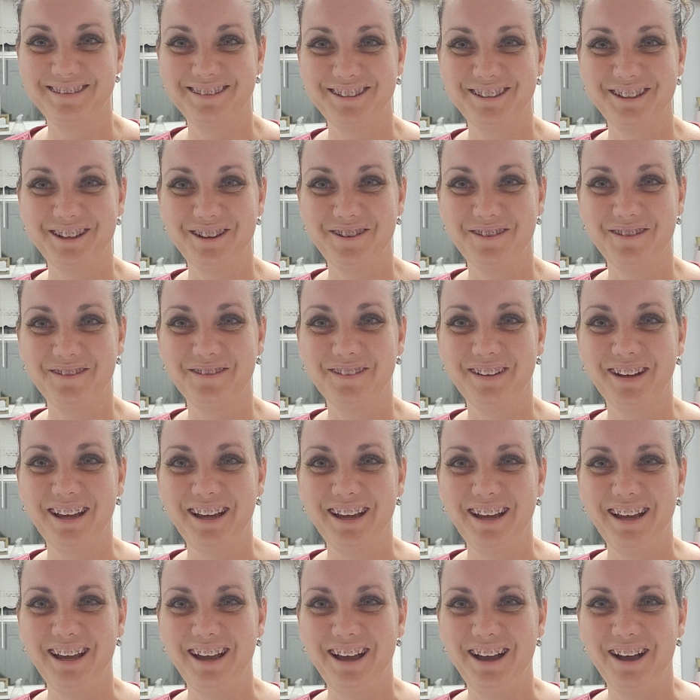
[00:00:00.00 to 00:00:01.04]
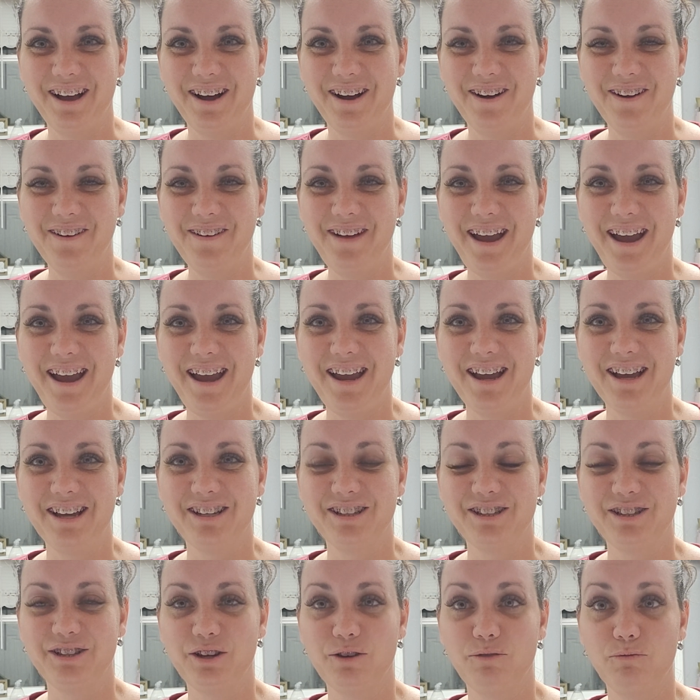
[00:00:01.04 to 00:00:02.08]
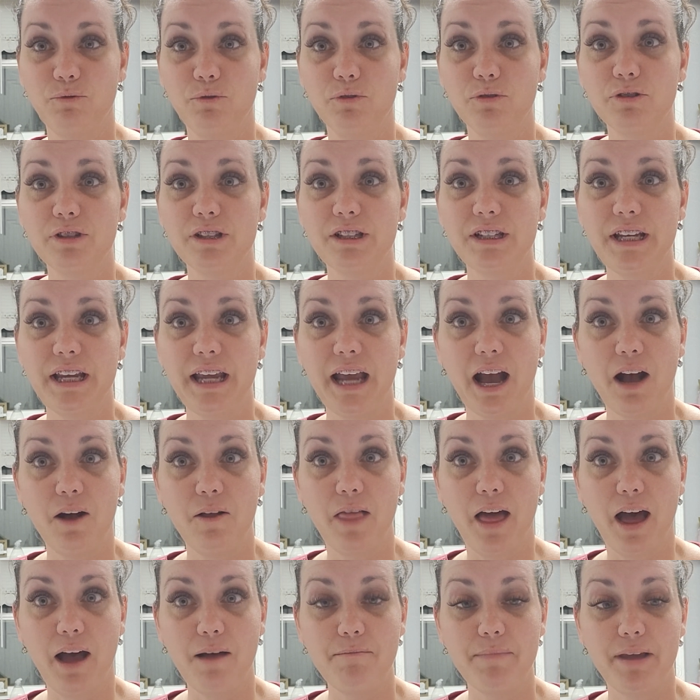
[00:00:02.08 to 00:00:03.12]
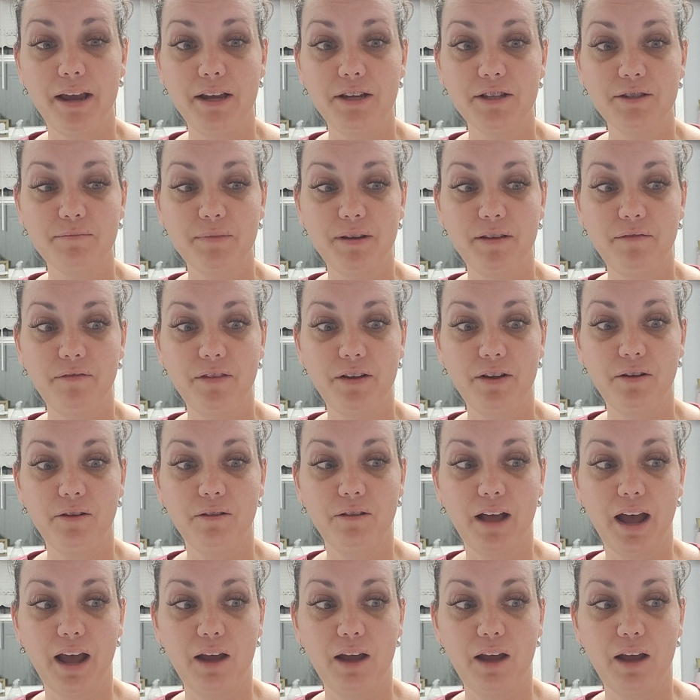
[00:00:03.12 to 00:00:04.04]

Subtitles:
So, okay, so we'll see how that makes me feel.